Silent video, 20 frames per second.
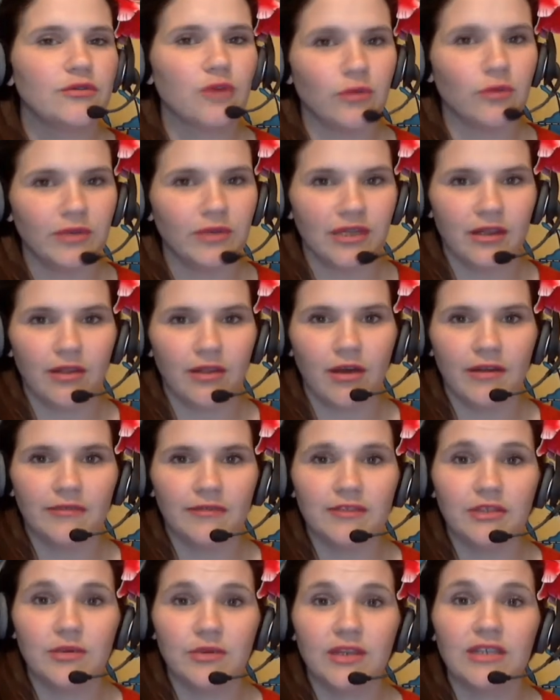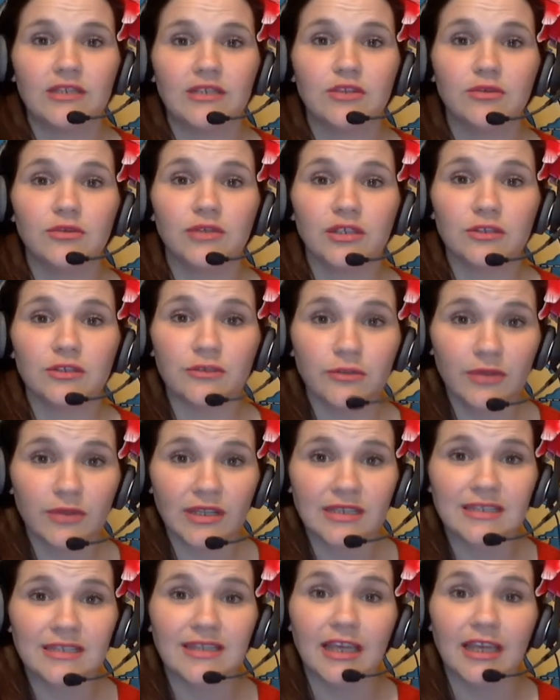So you don't need a lot of students. You need
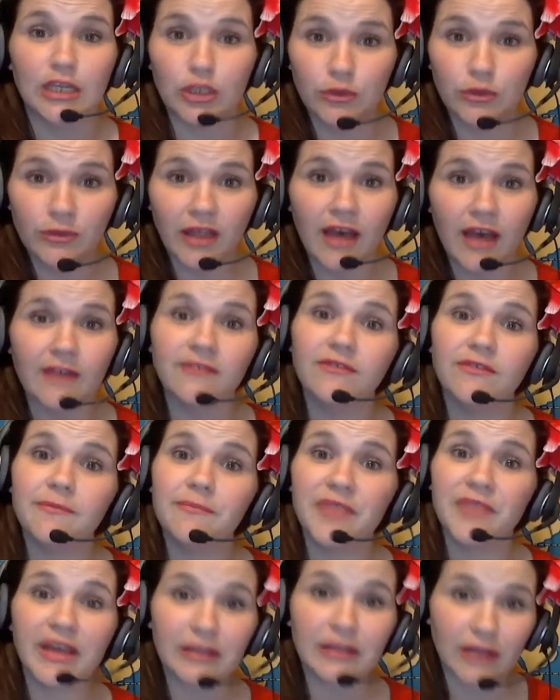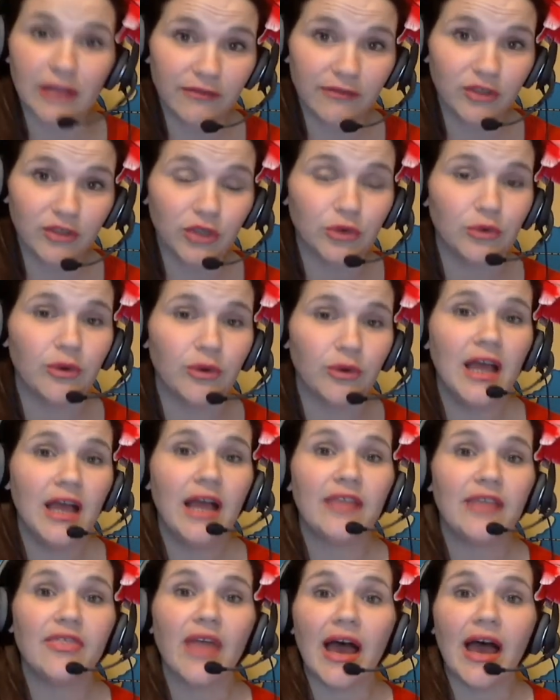students that you love, that love you,
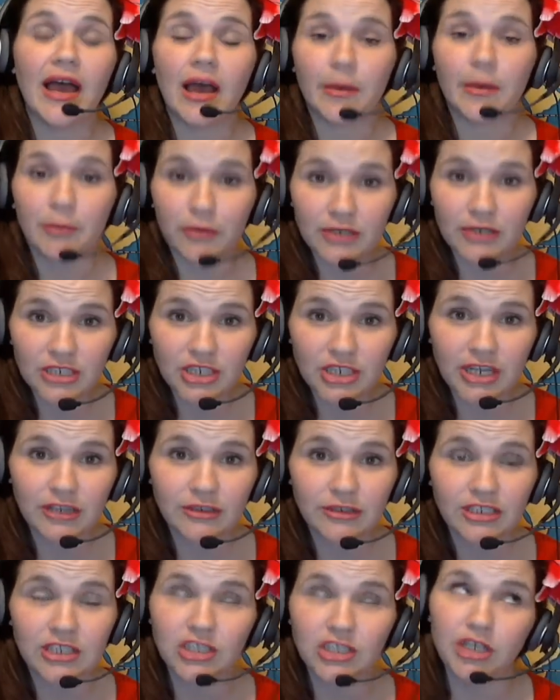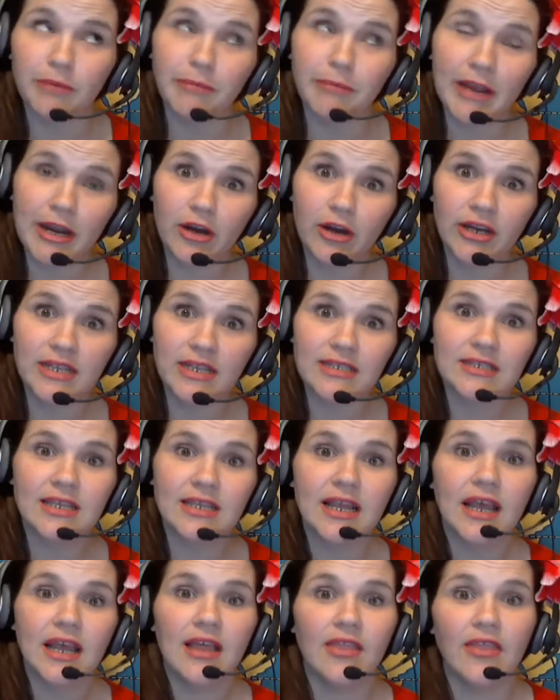that appreciate your teaching,
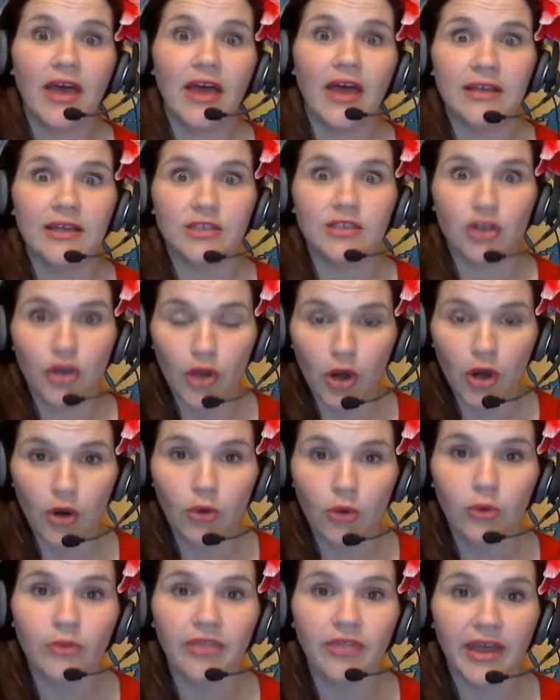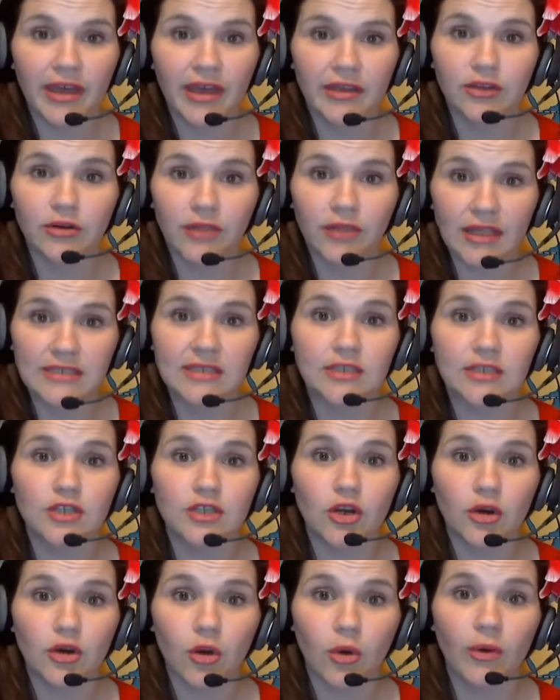parents that know that your
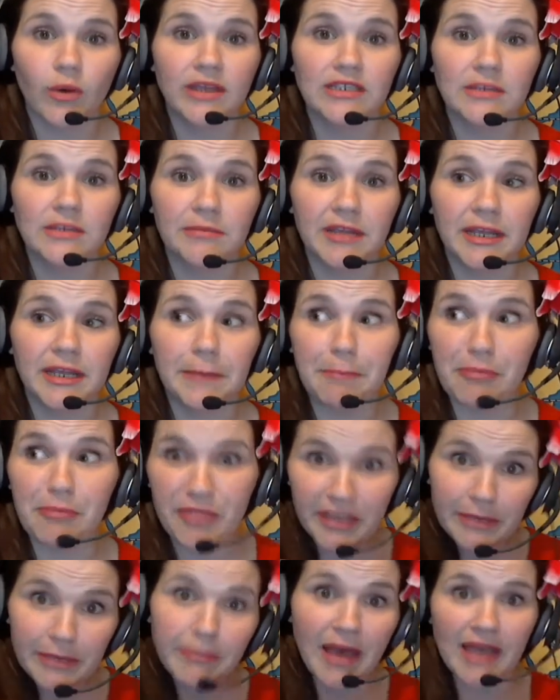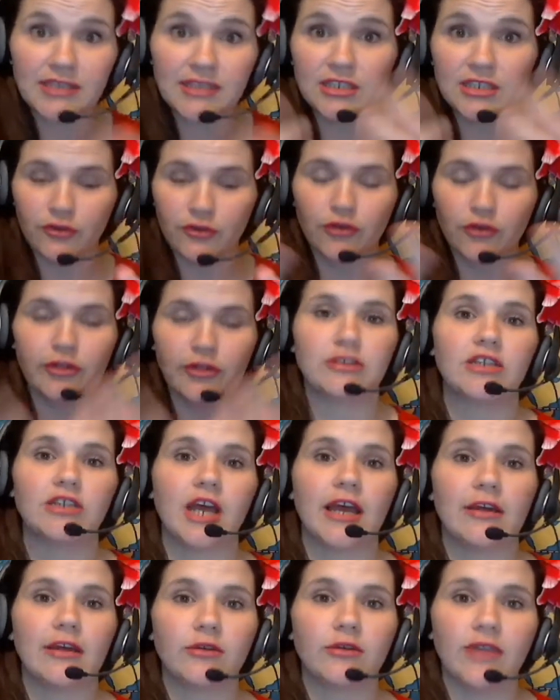lessons are going to be the best for
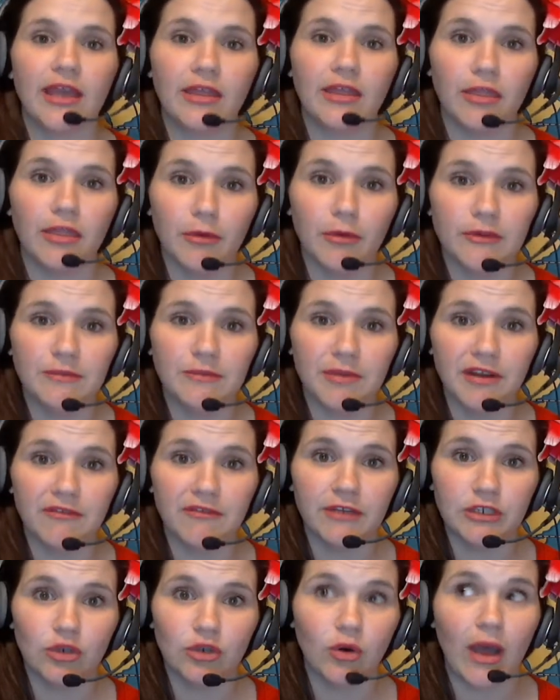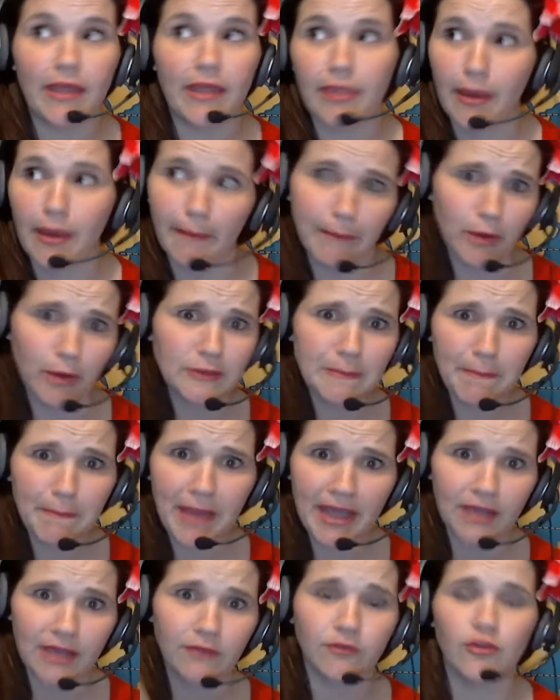their child and the most beneficial and the
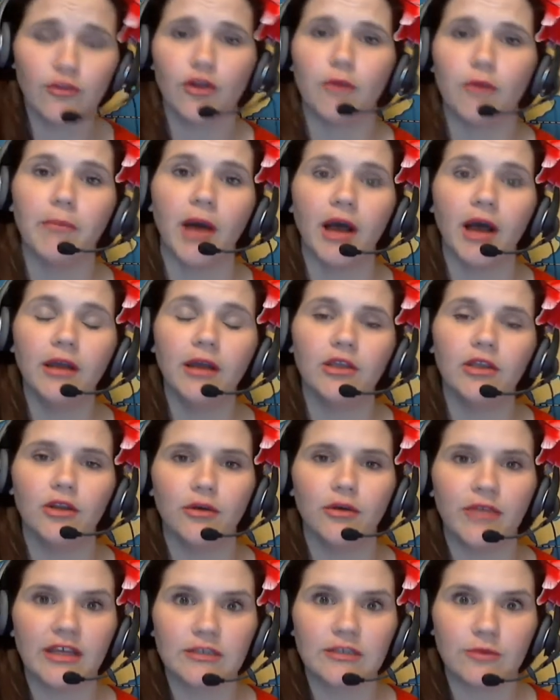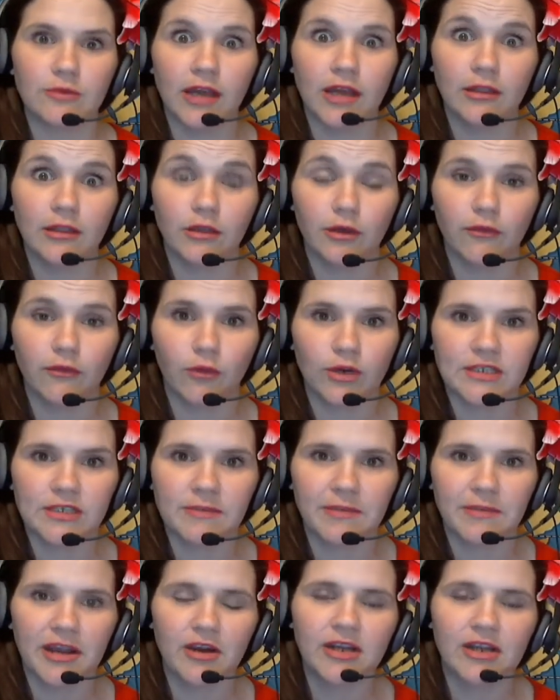most bang for their buck. That's what I look
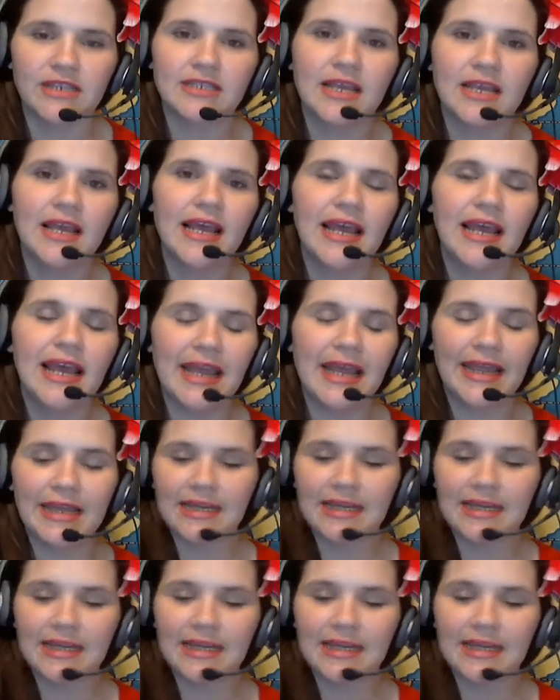for as a parent.